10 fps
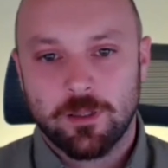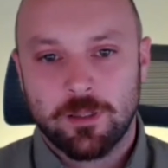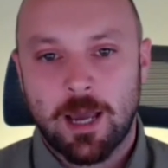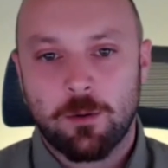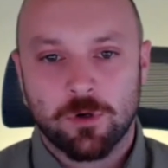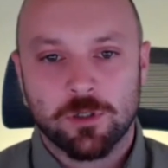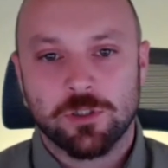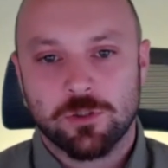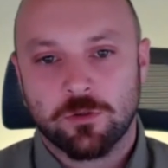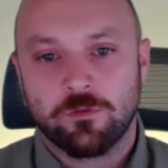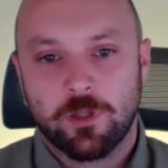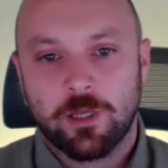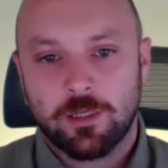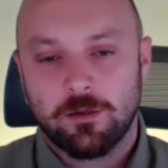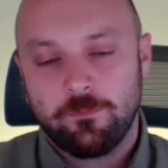that was sort of
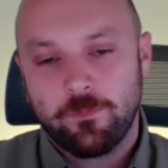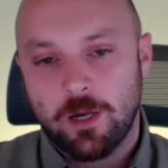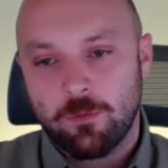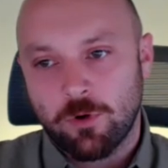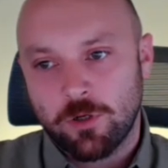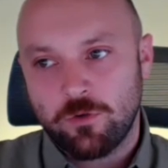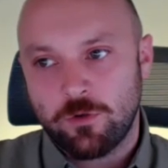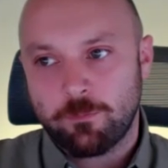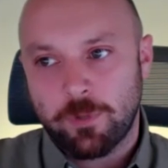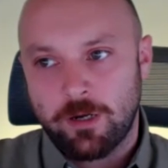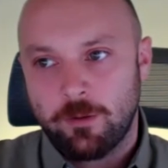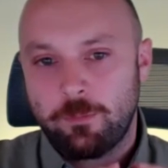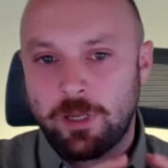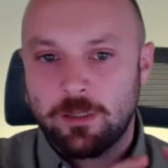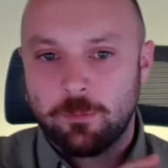like, I want to kind of
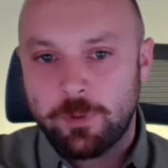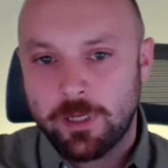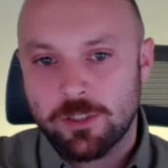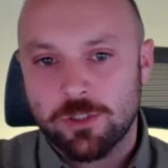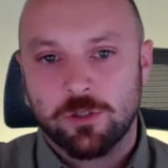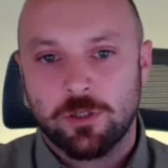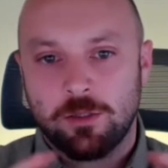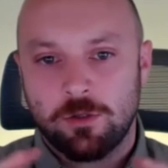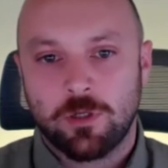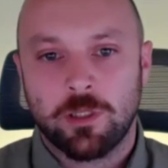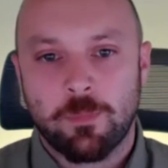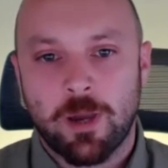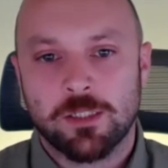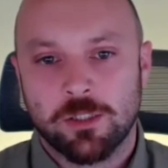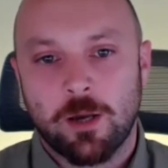paint a picture that you can
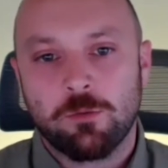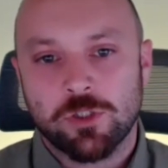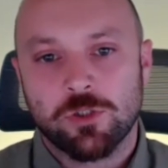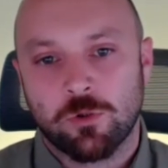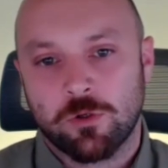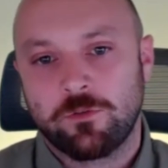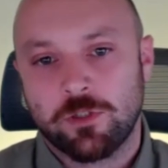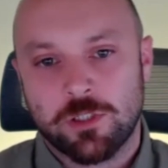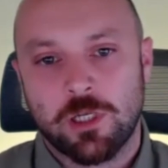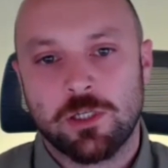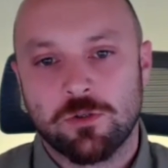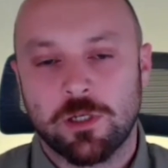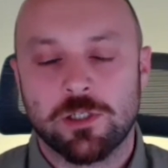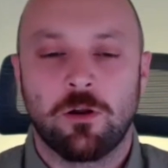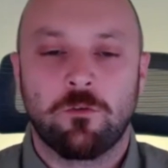imagine. That was sort of the
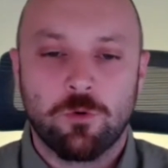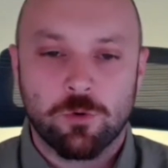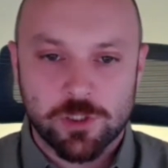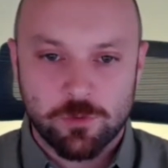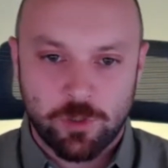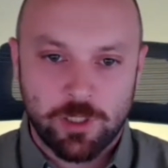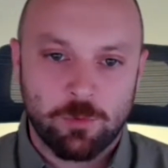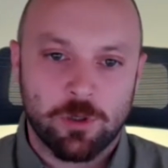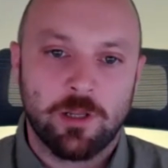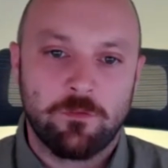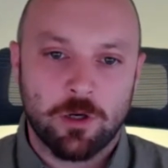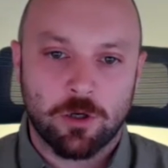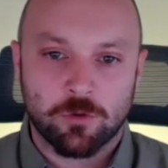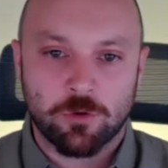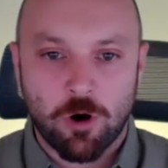situation. Now, of course, we were living
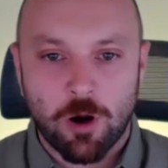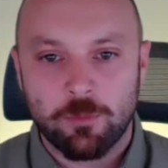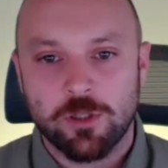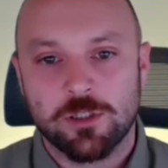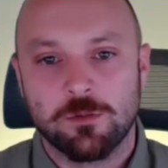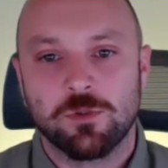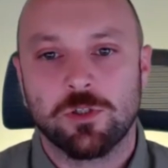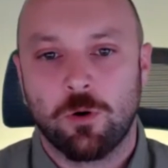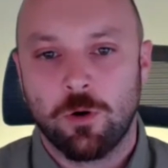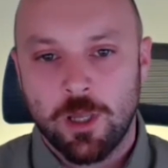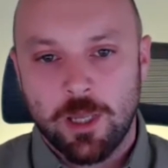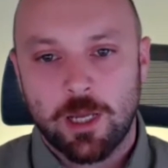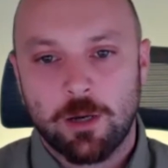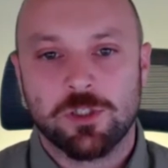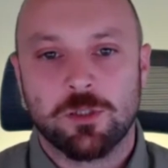under communism, so
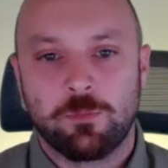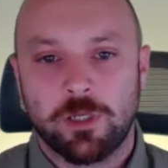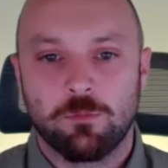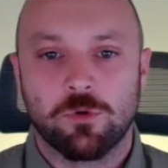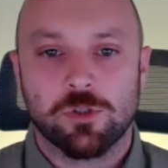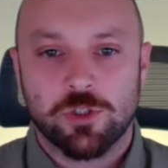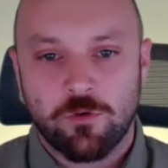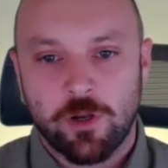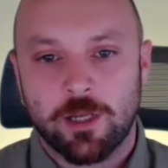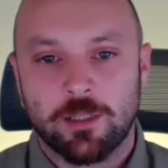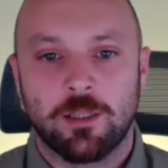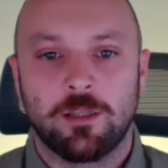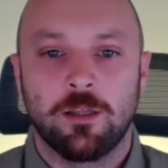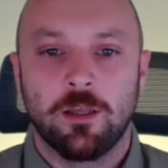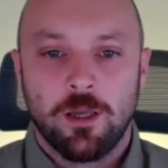it was a bit more strict
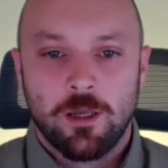and